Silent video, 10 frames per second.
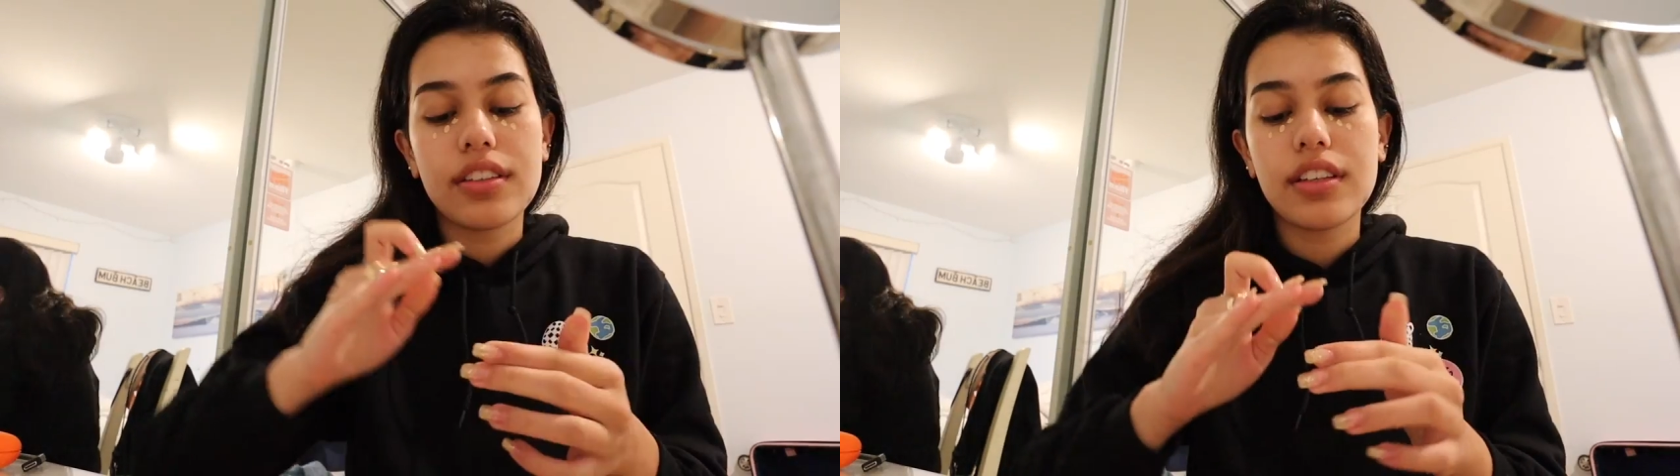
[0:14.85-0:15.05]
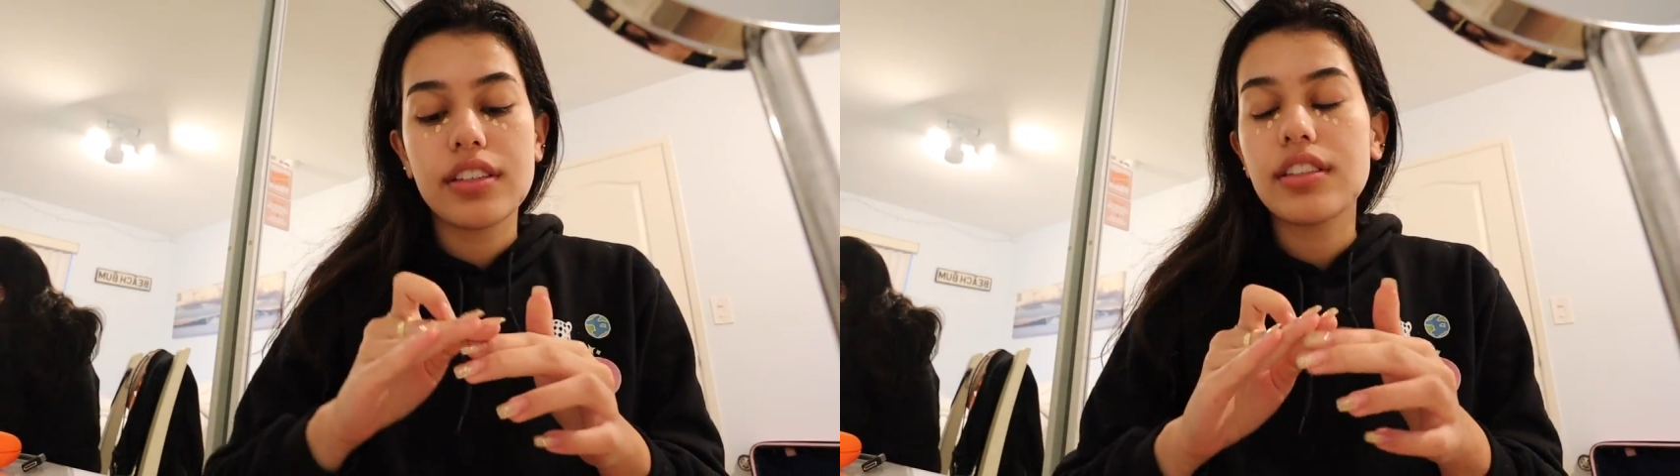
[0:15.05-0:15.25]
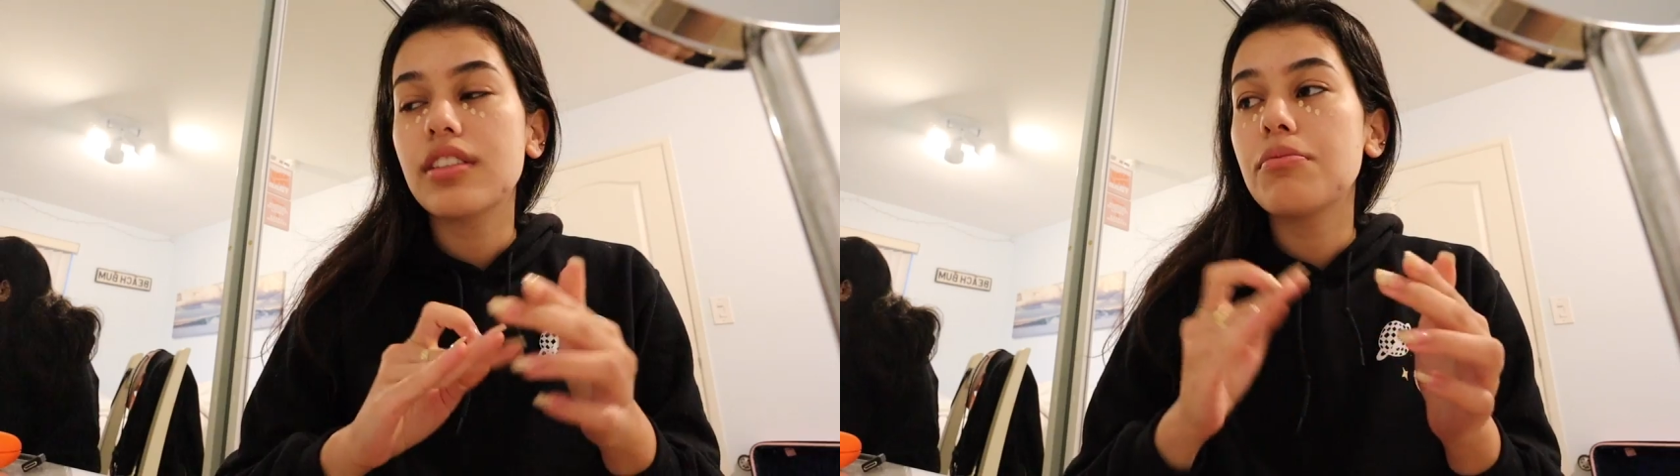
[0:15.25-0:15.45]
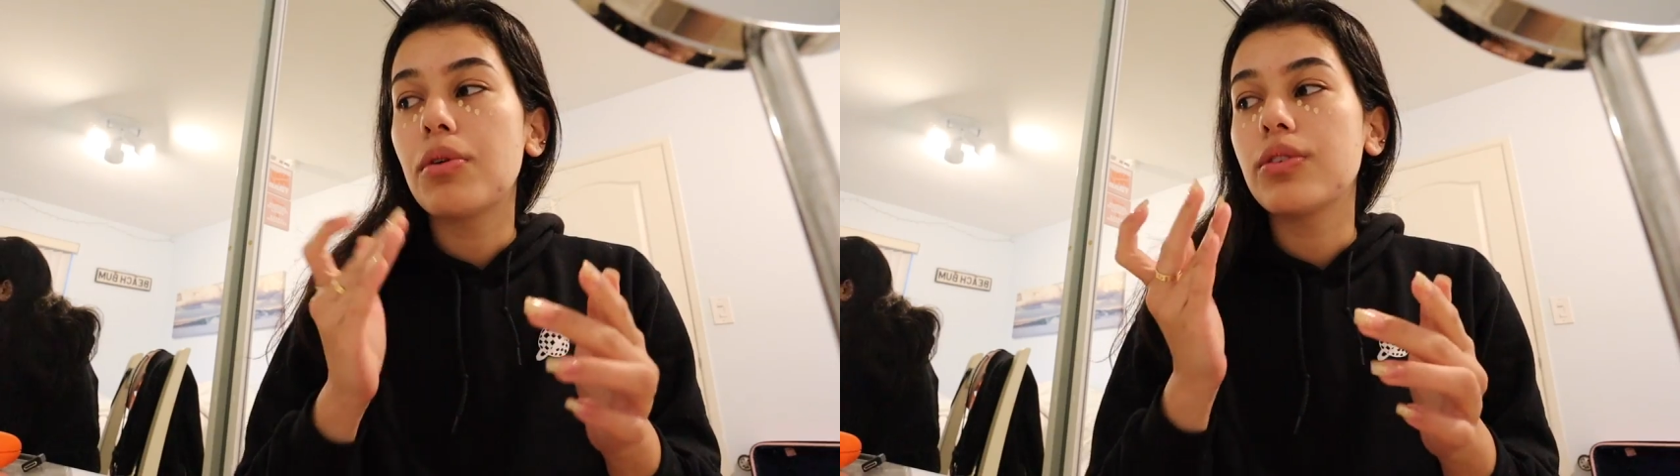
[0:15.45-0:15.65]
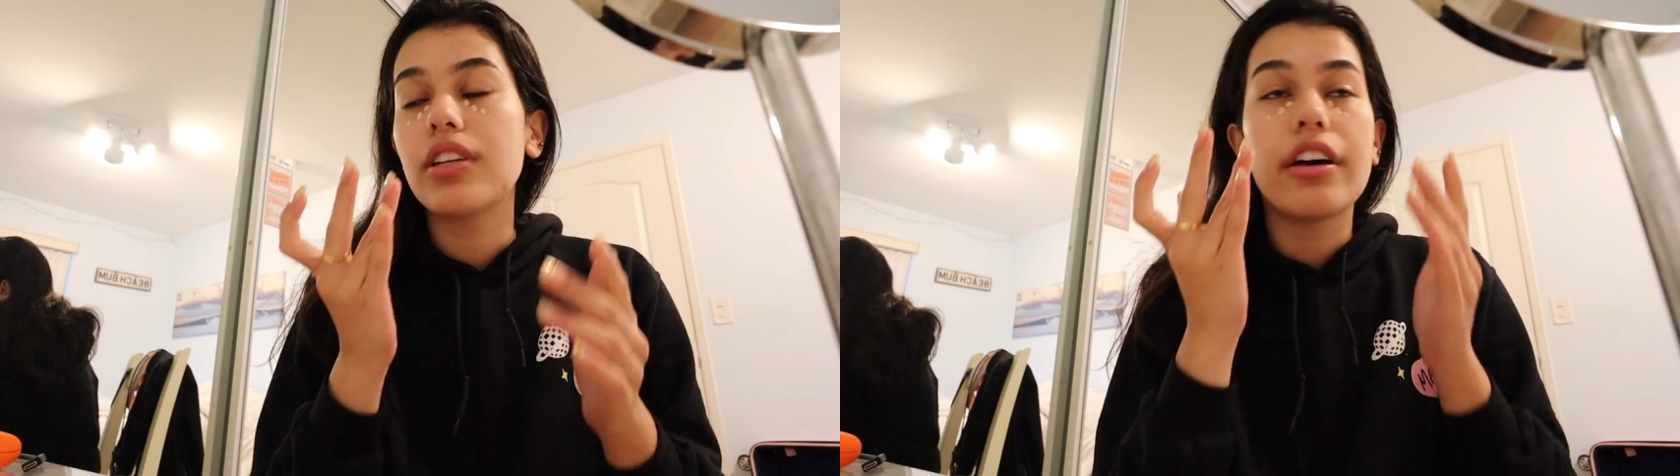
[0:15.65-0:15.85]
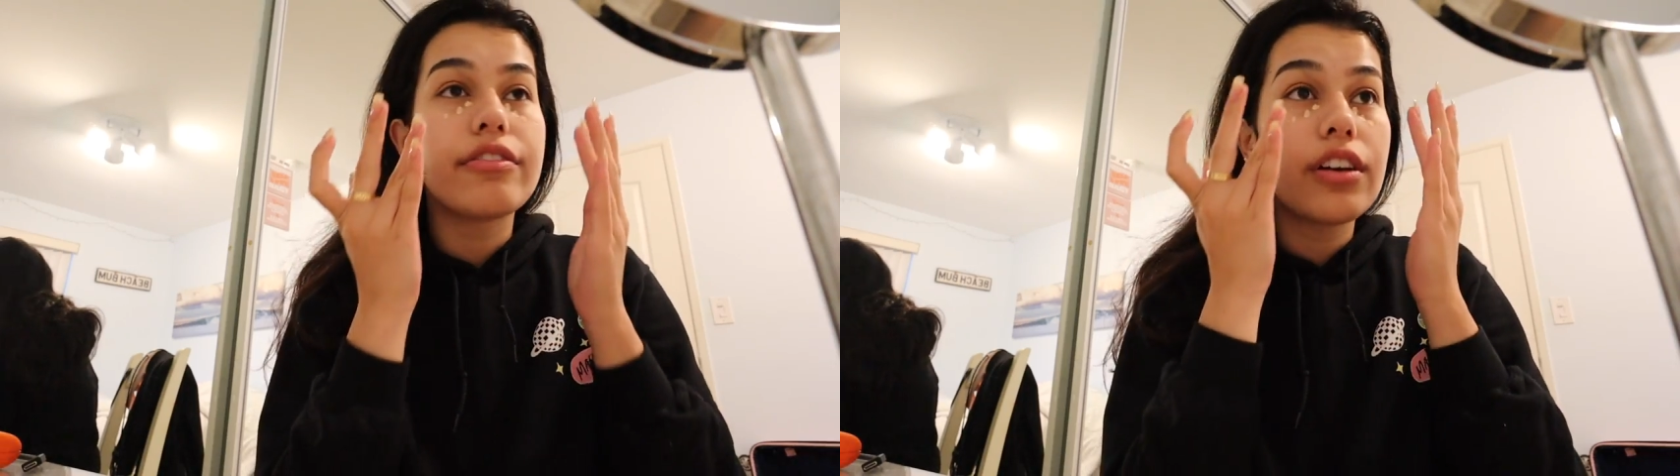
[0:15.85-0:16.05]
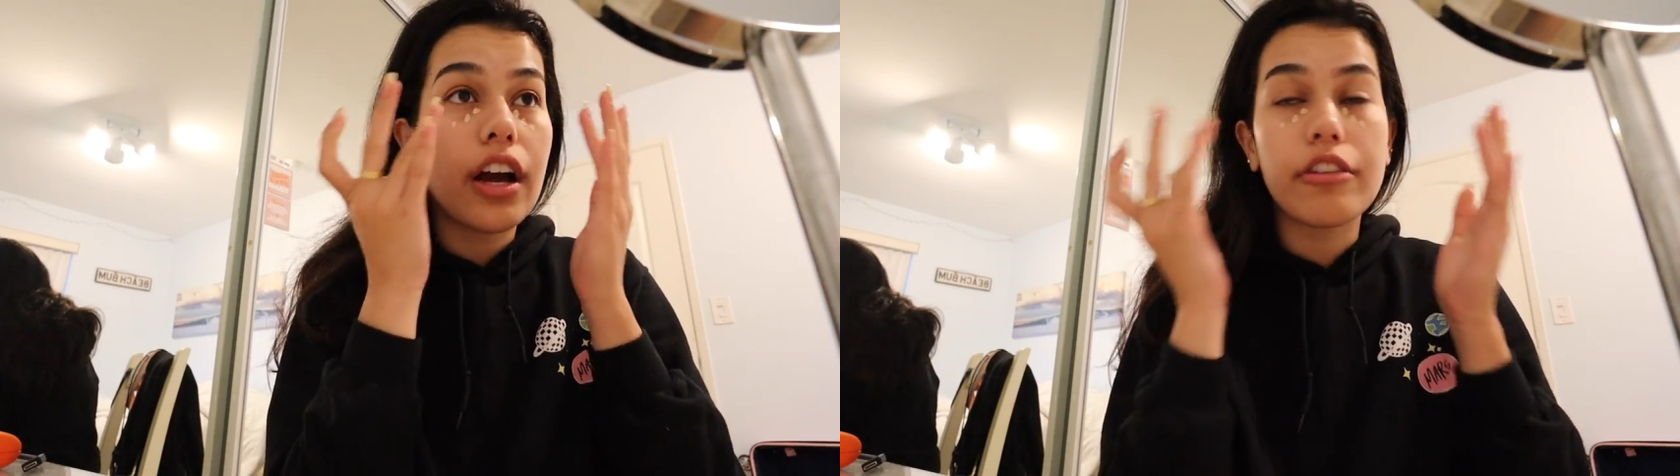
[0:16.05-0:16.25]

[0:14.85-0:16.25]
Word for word: This is the most effort